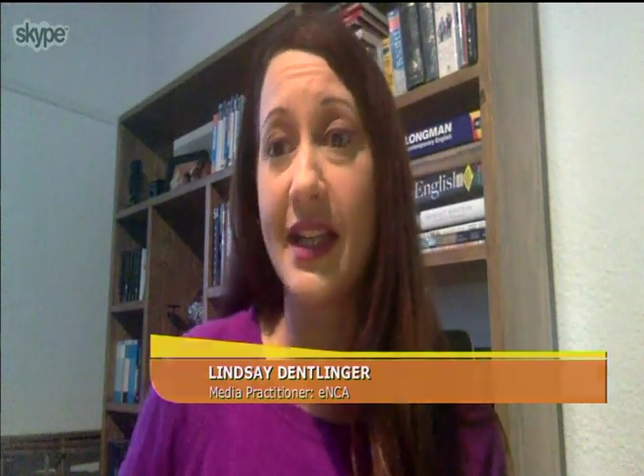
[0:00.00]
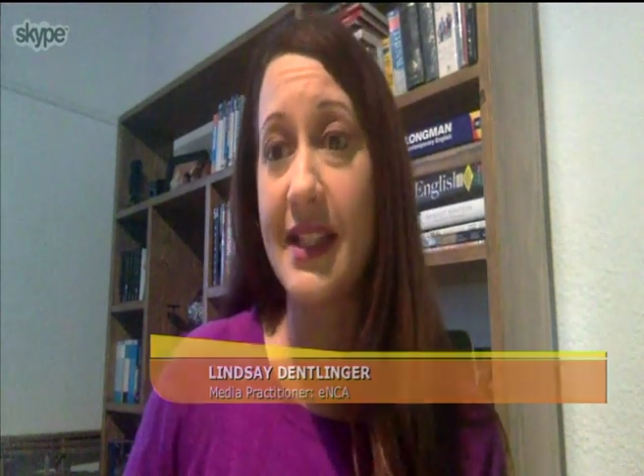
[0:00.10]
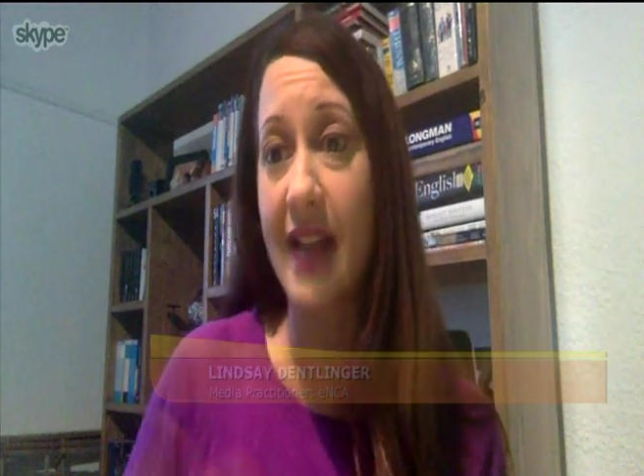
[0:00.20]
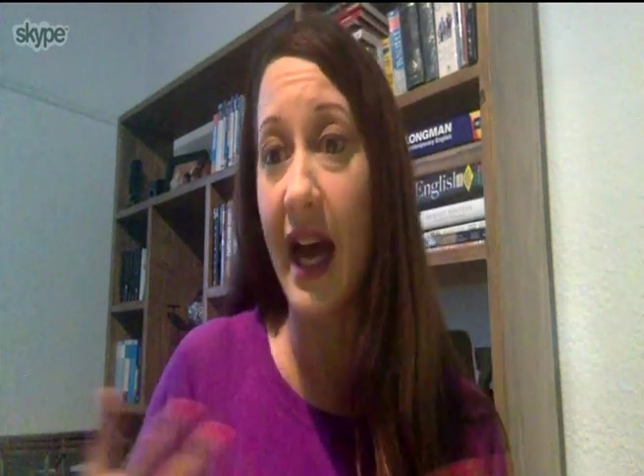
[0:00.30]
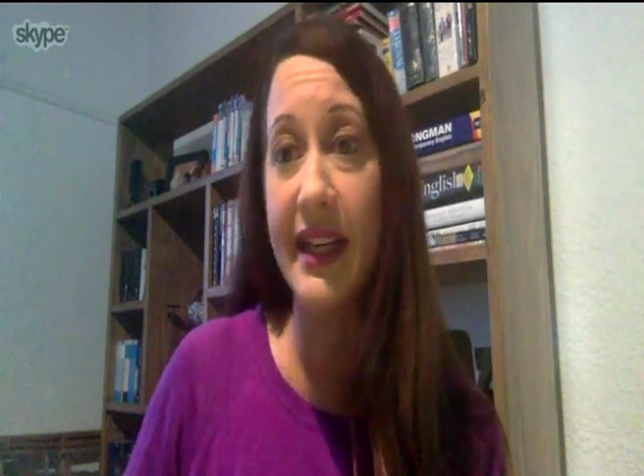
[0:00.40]

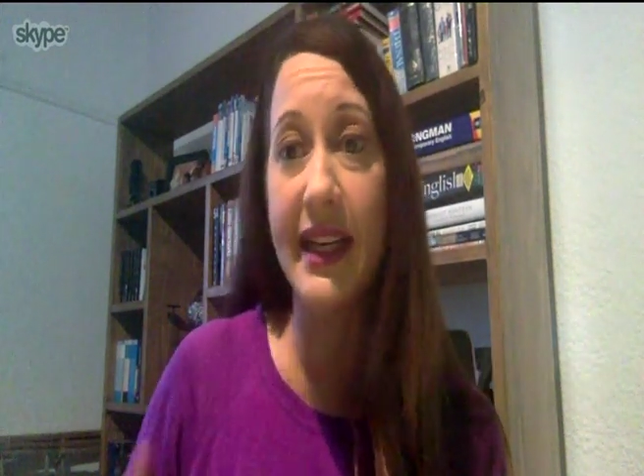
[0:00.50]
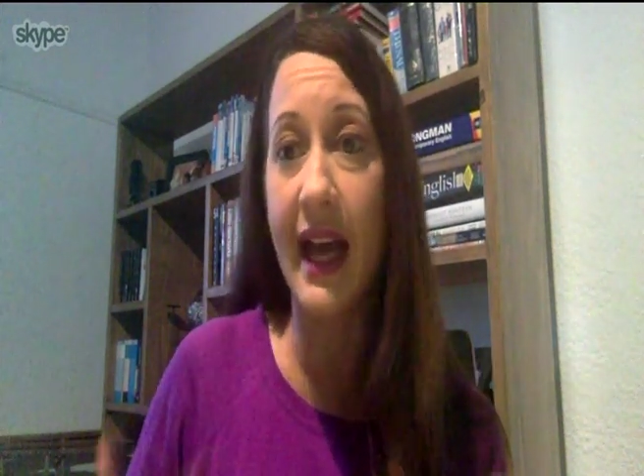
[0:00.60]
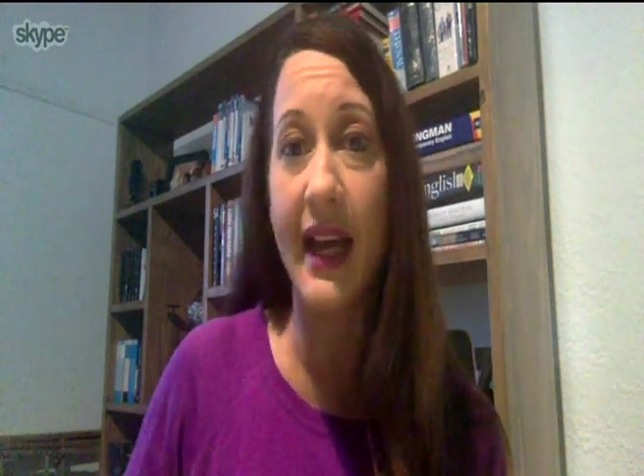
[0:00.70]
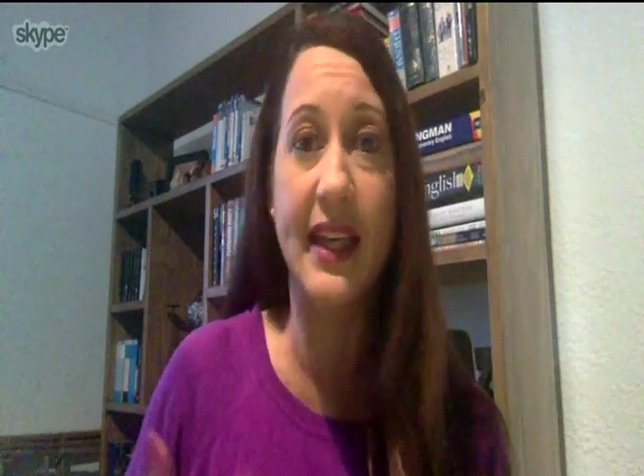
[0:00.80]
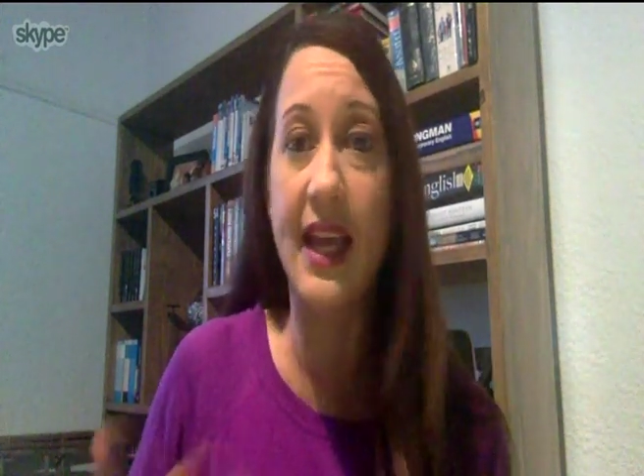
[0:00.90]
It's
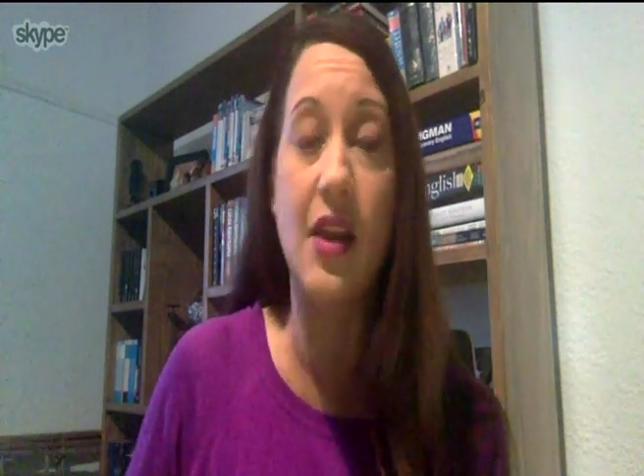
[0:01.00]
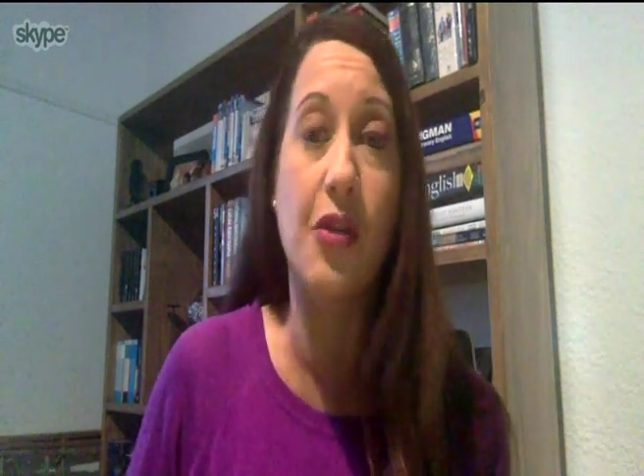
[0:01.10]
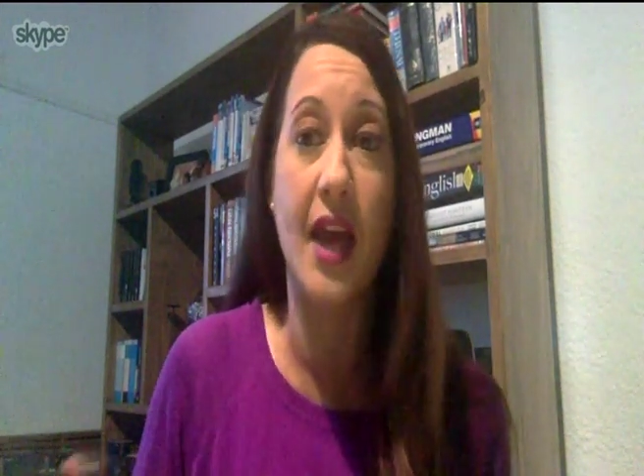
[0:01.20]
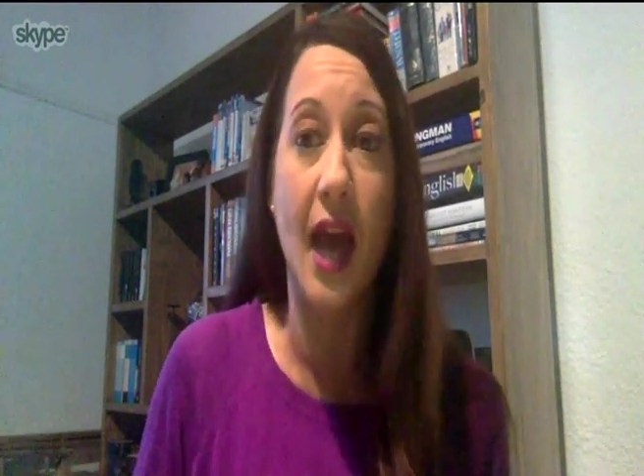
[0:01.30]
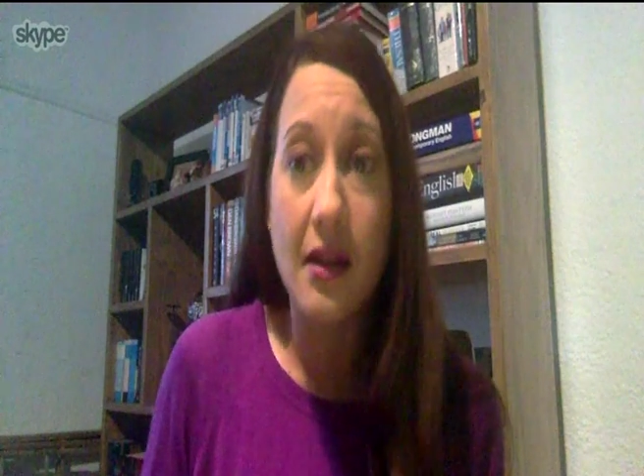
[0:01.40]
unlike
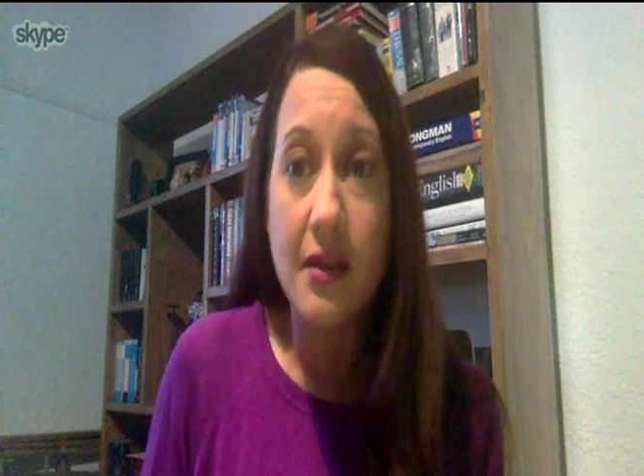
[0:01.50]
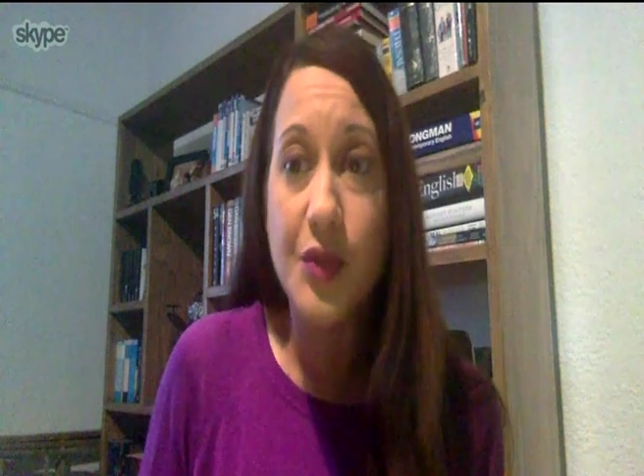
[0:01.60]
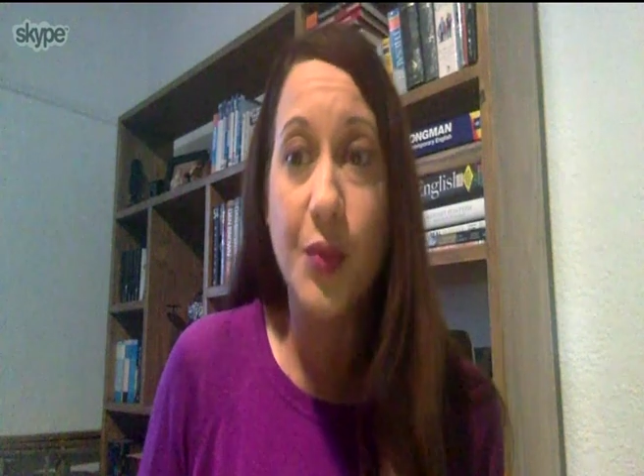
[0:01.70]
anything else